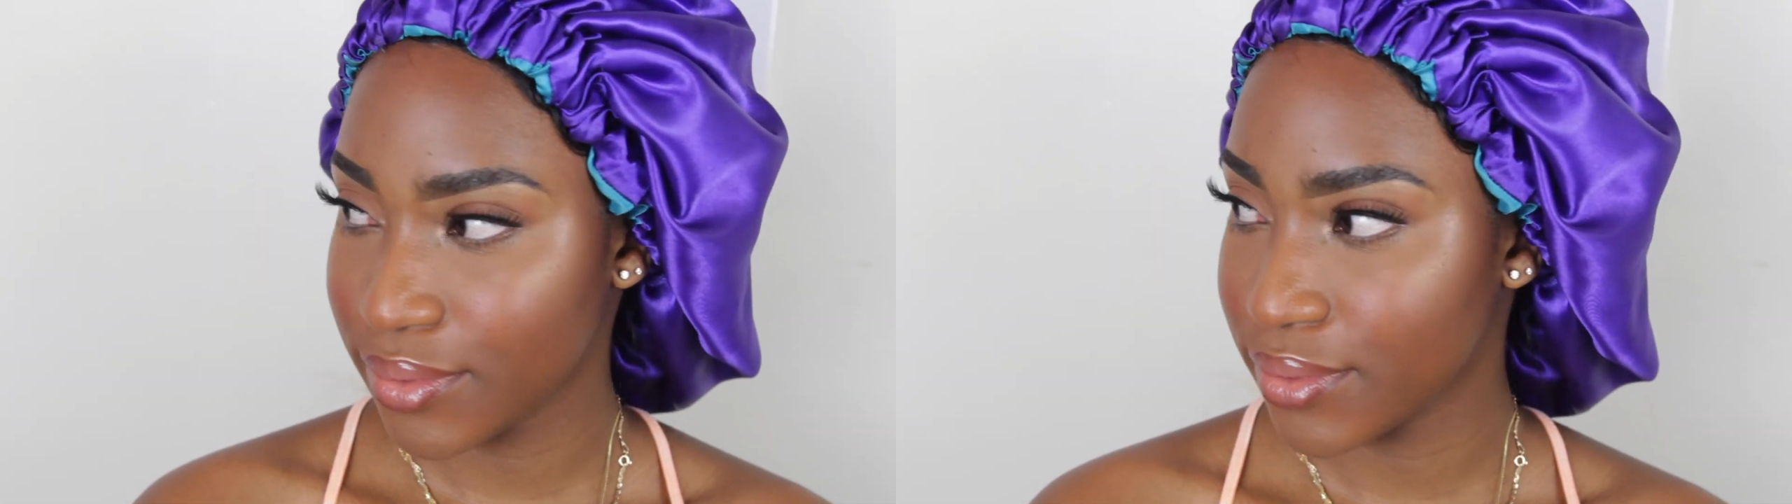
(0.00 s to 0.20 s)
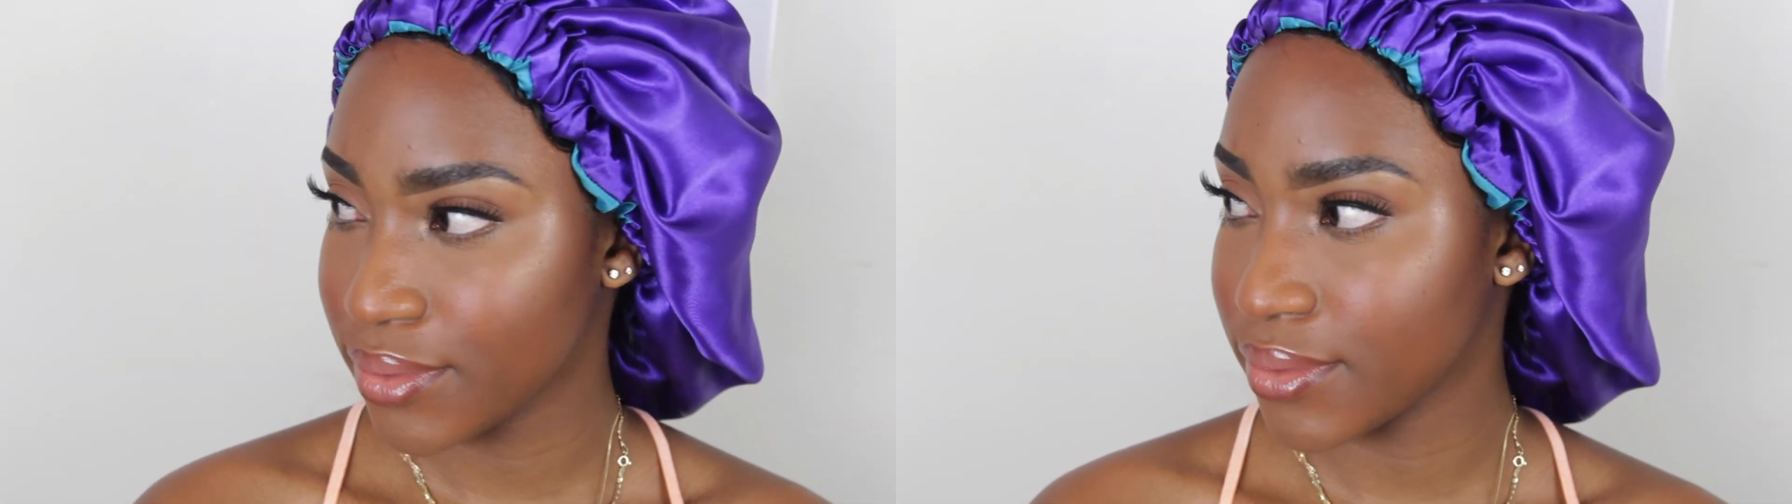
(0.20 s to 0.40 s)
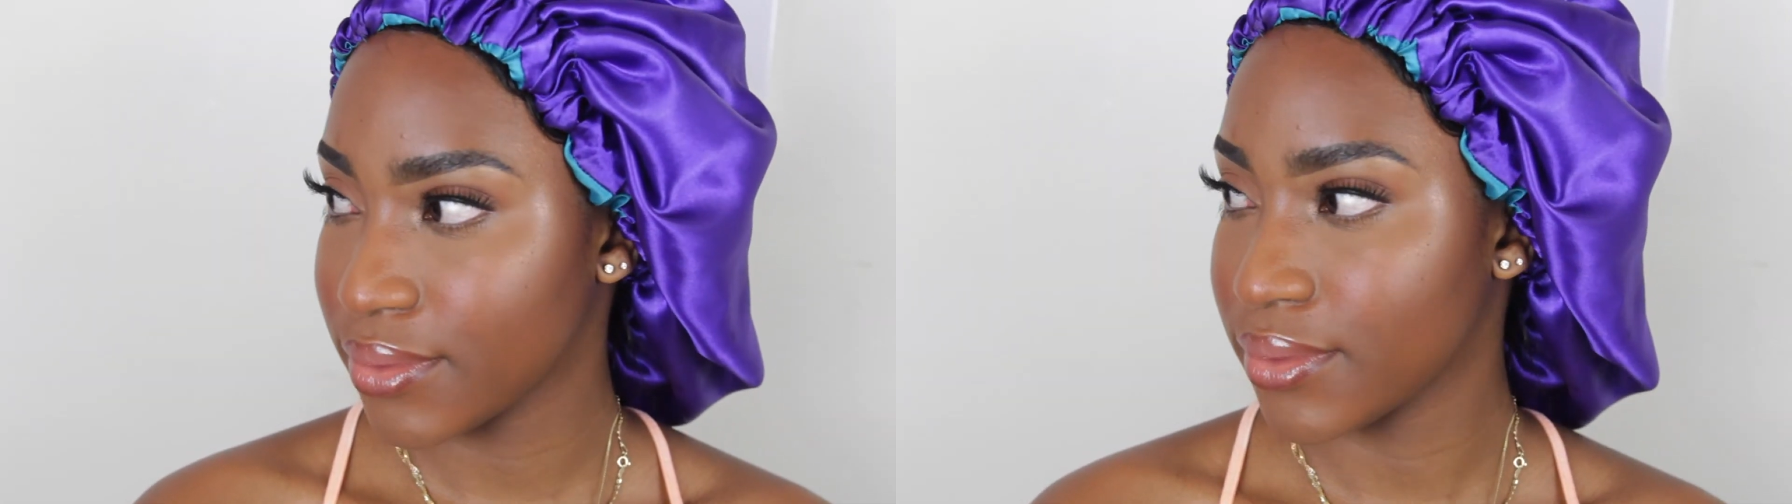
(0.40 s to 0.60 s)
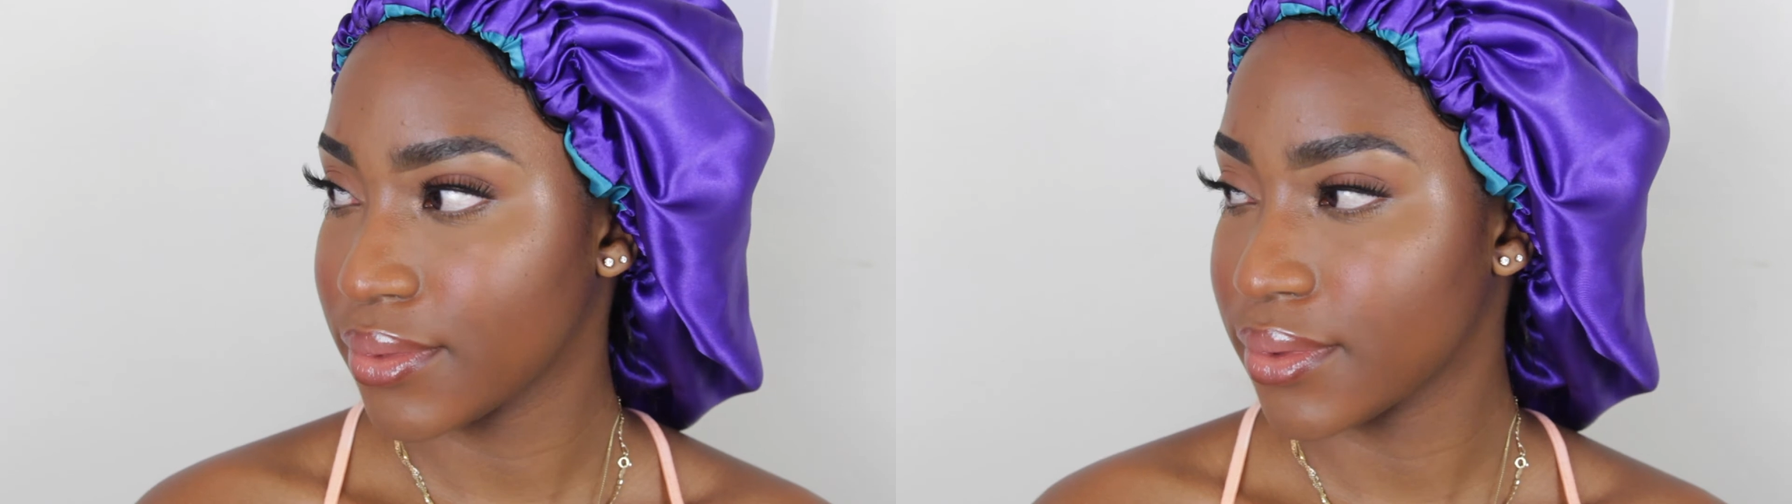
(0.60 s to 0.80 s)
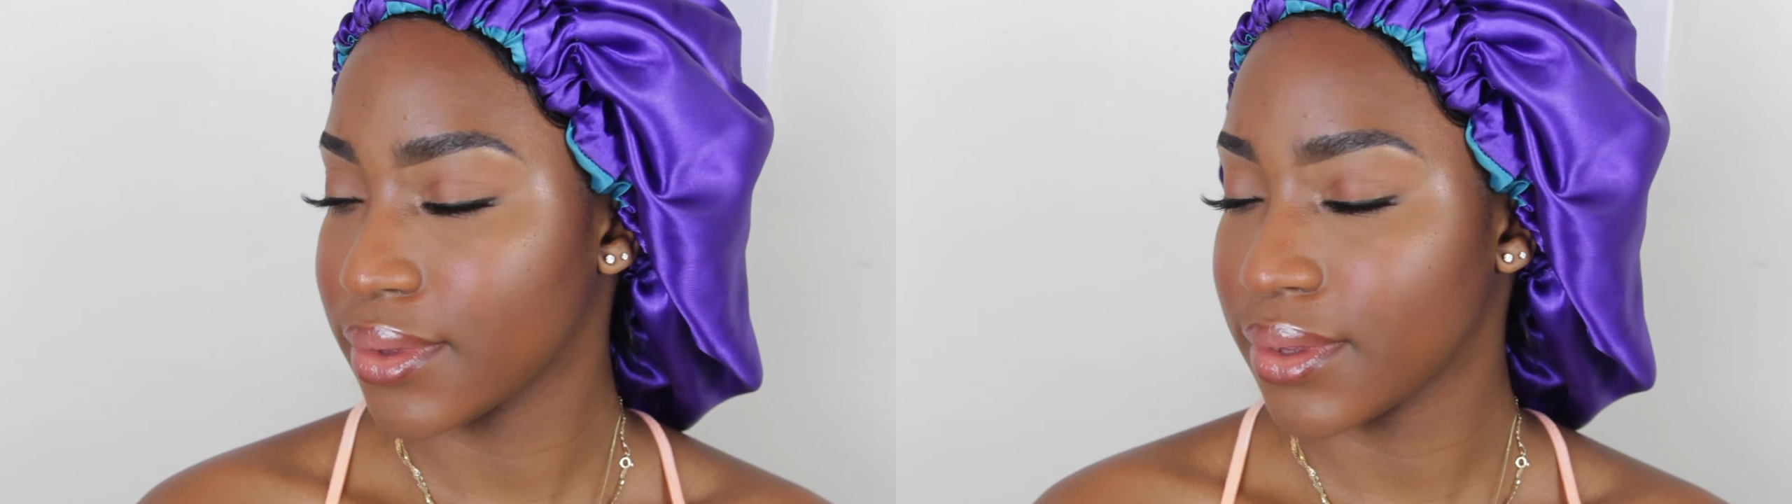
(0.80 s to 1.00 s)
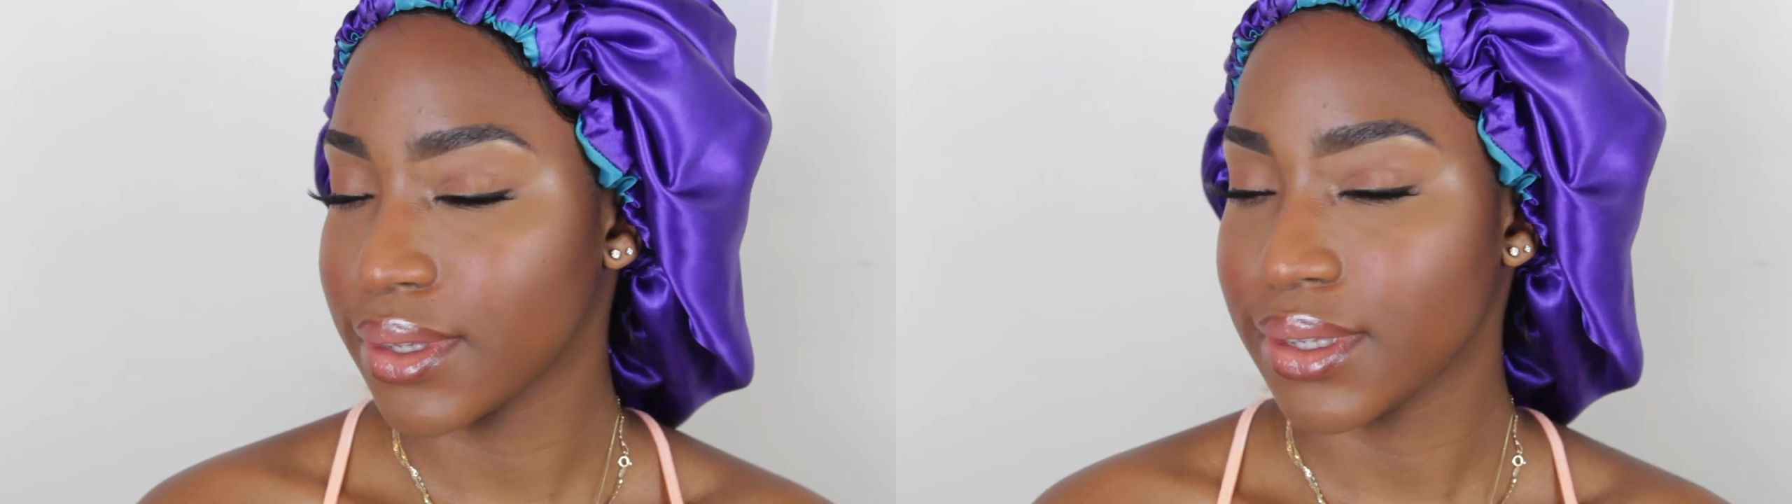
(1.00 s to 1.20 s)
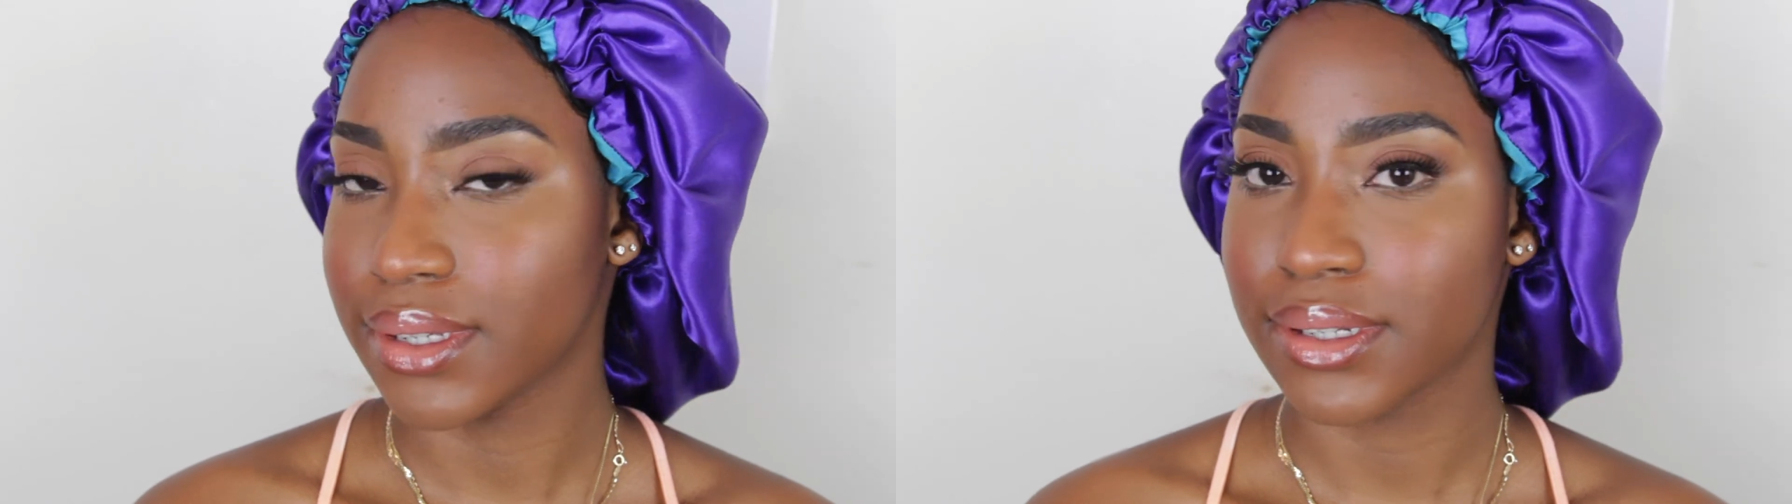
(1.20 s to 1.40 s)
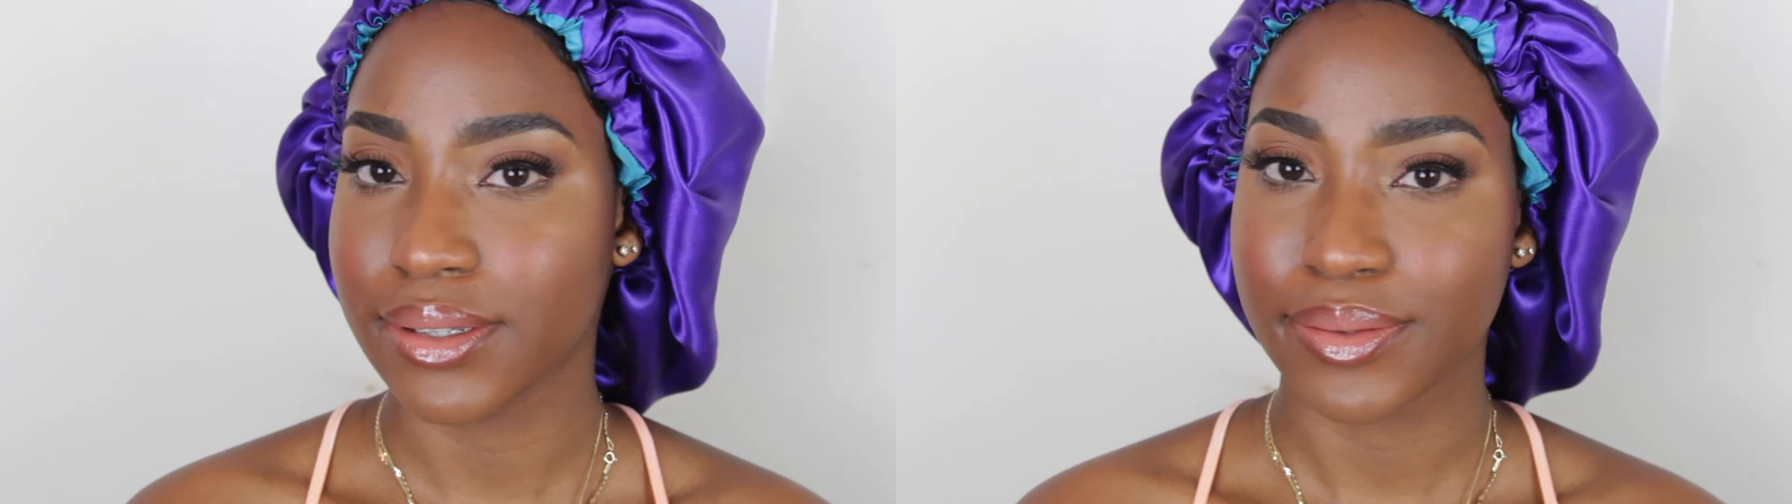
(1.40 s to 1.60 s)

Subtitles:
gonna be looking snatched